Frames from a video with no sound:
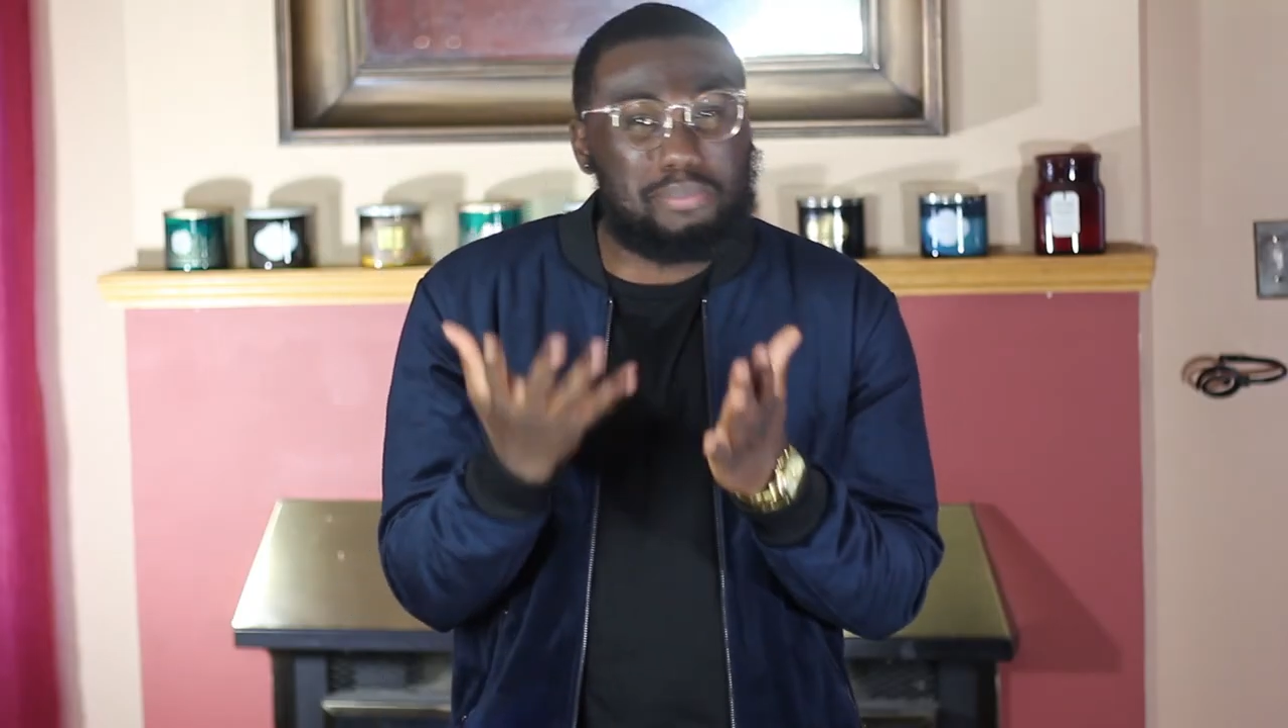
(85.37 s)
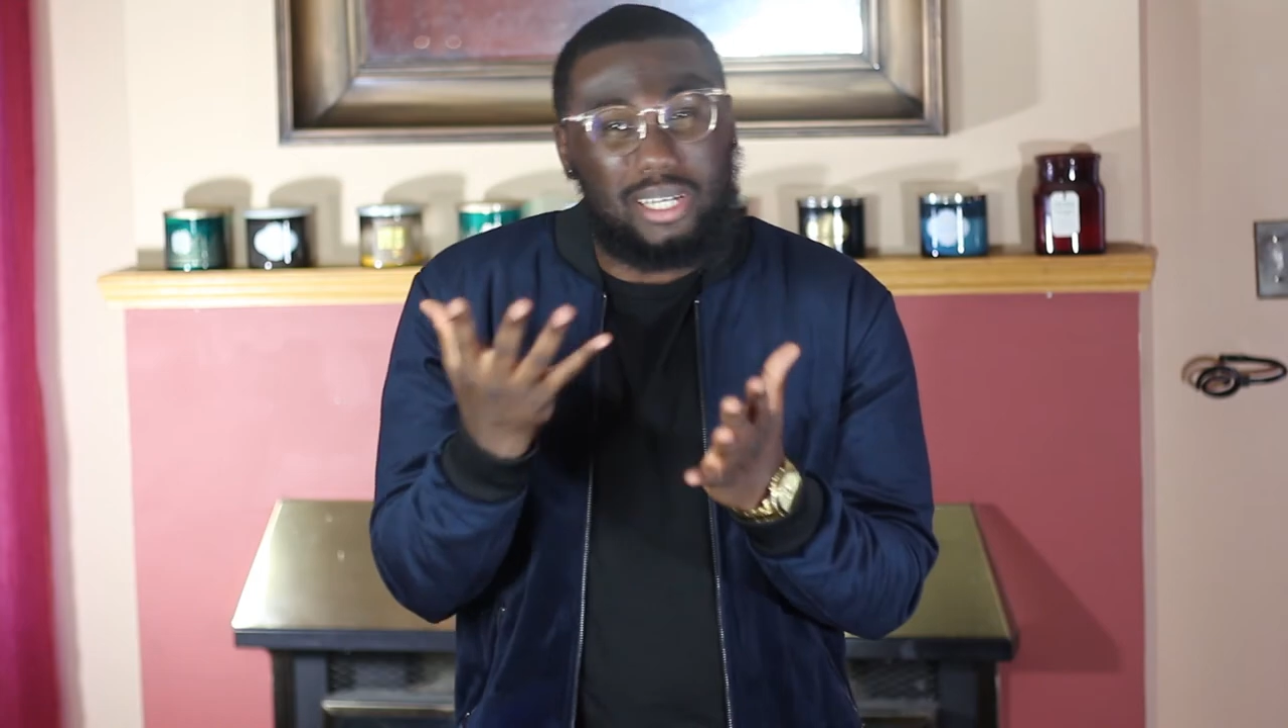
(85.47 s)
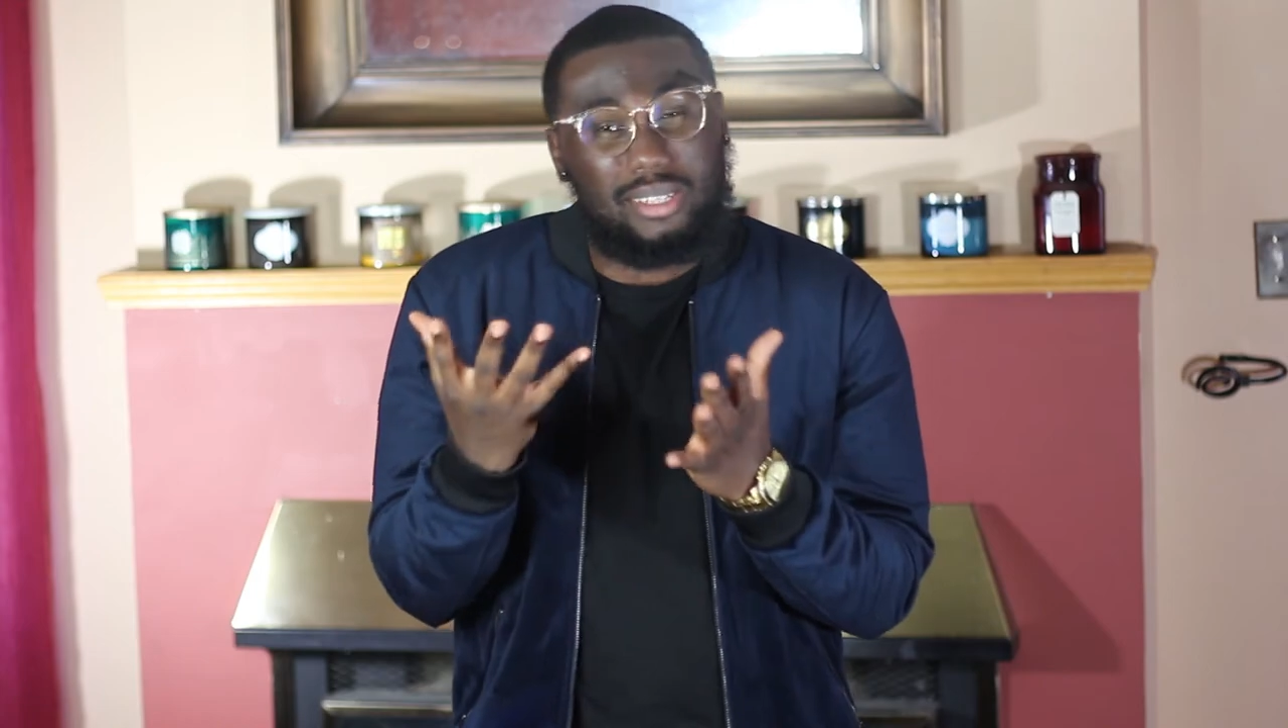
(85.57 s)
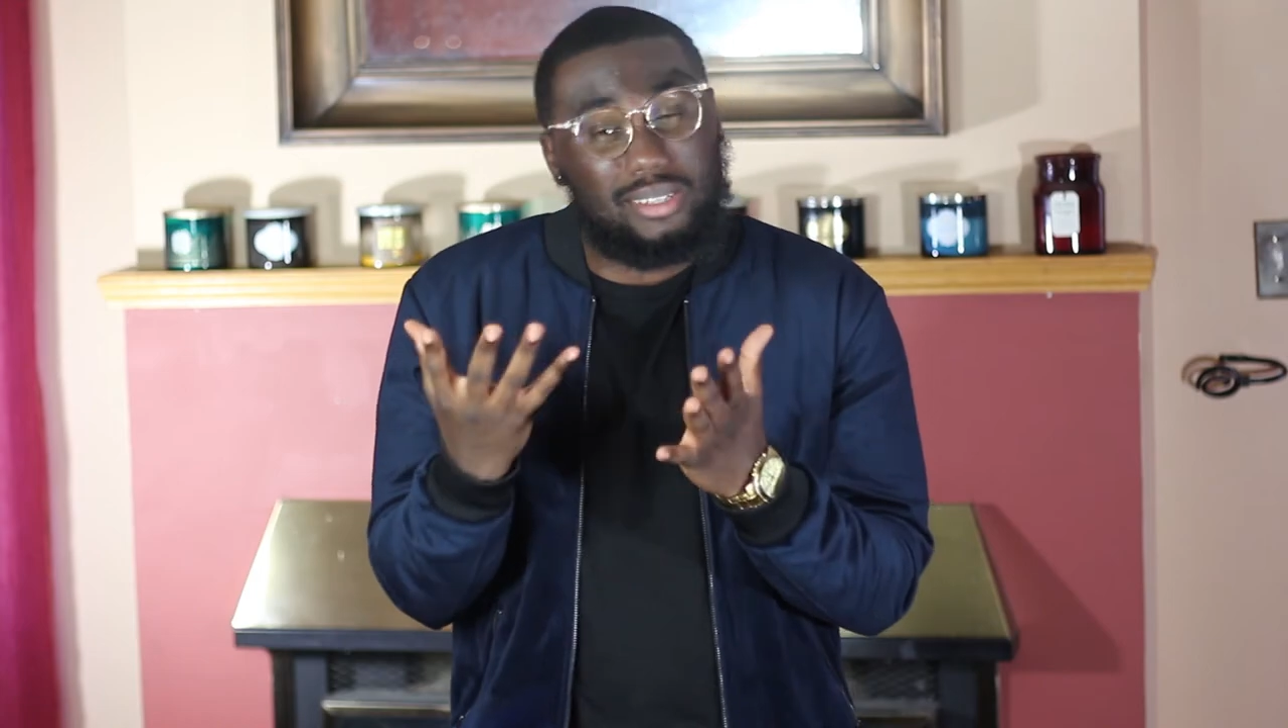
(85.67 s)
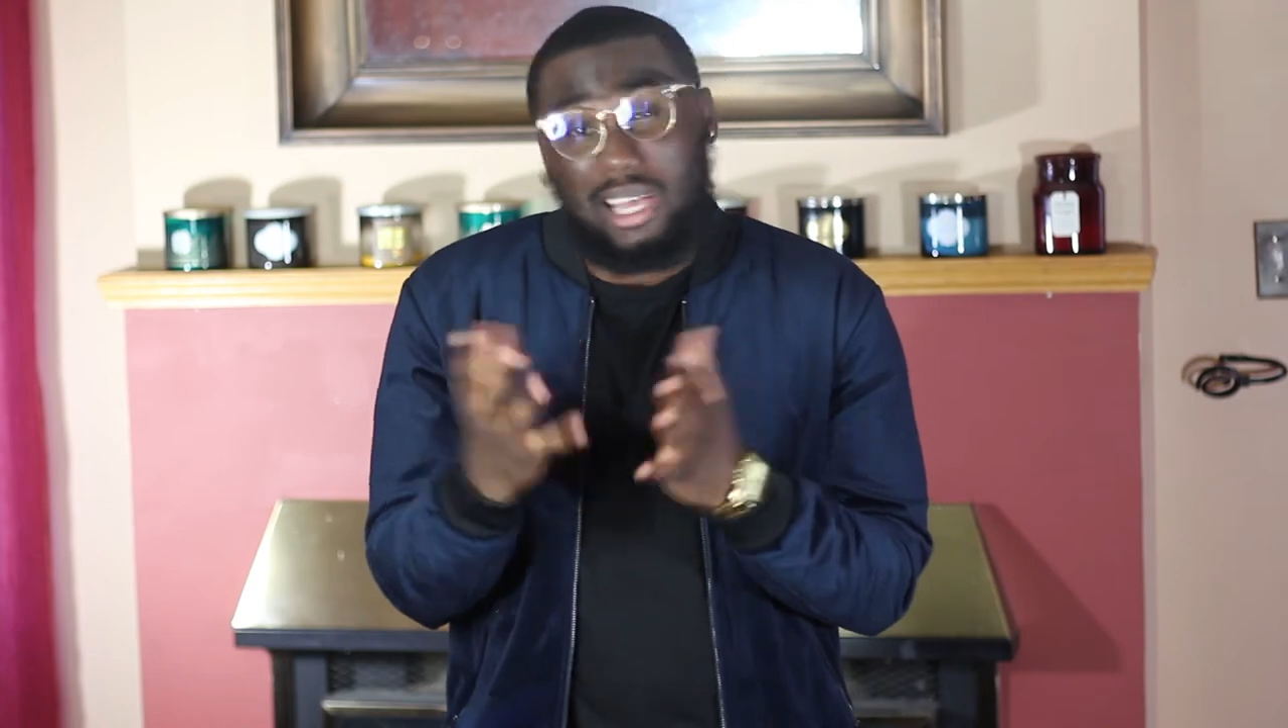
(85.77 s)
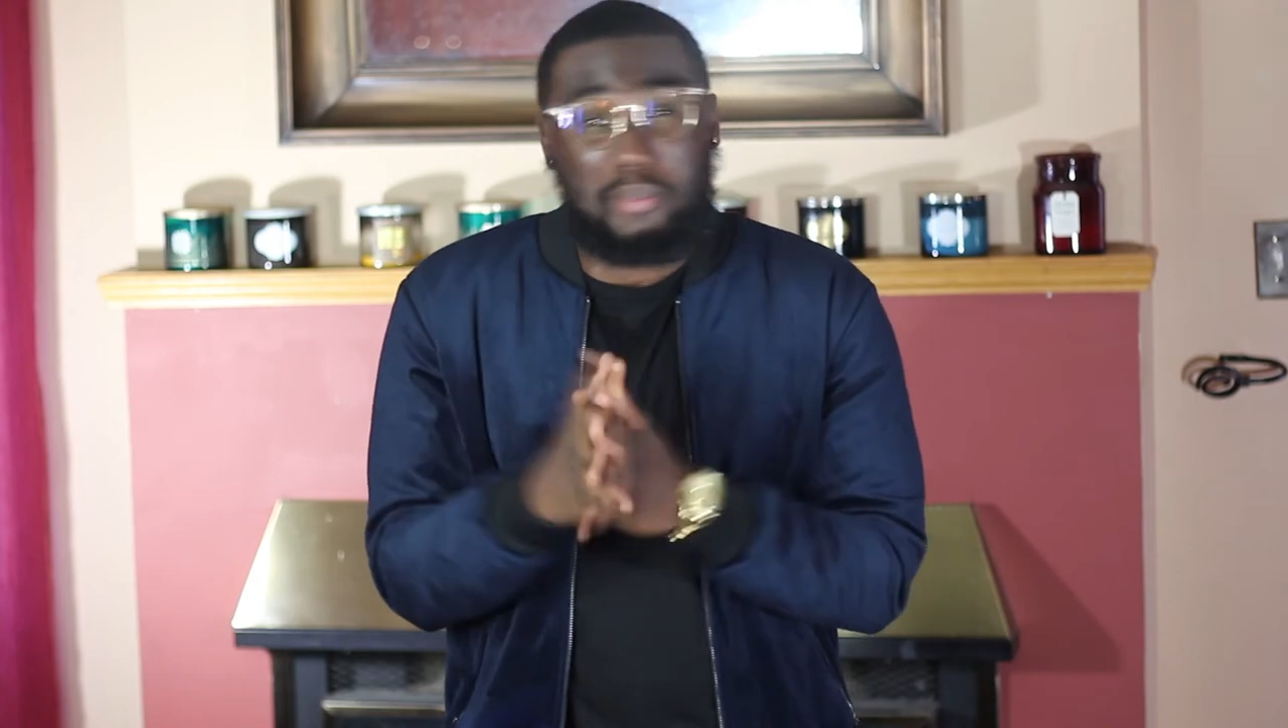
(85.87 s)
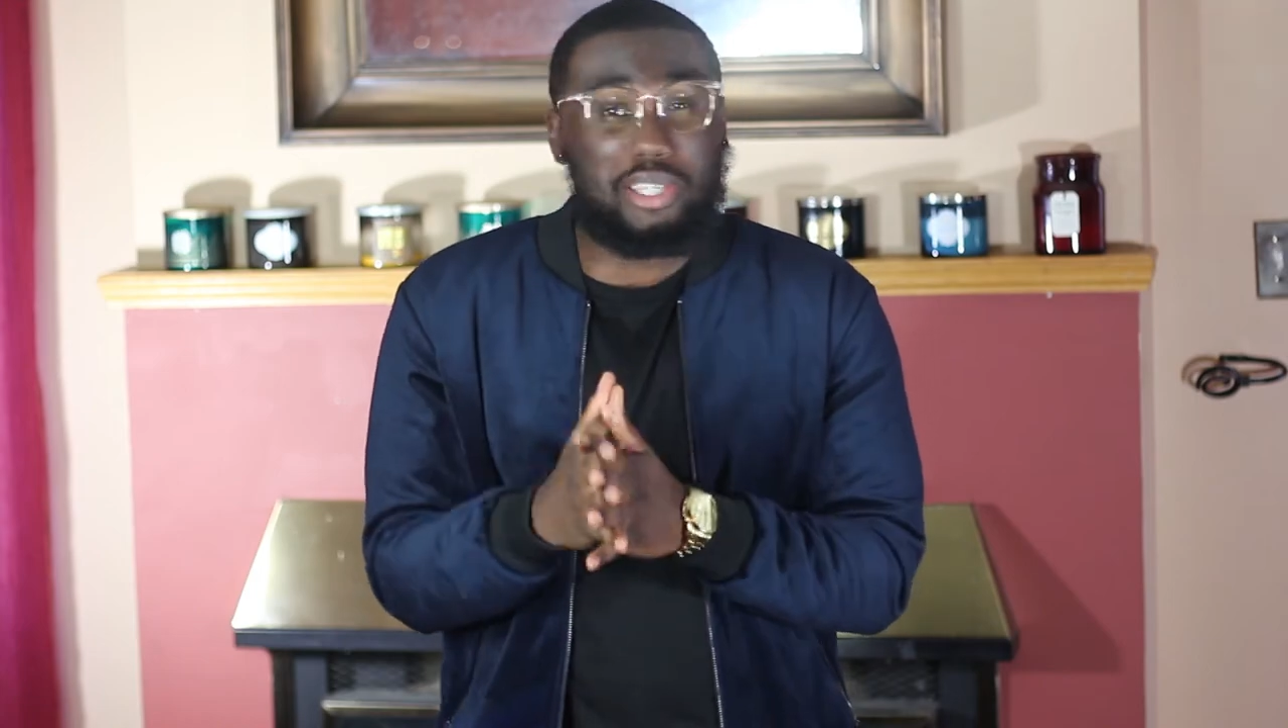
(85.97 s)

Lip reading: but I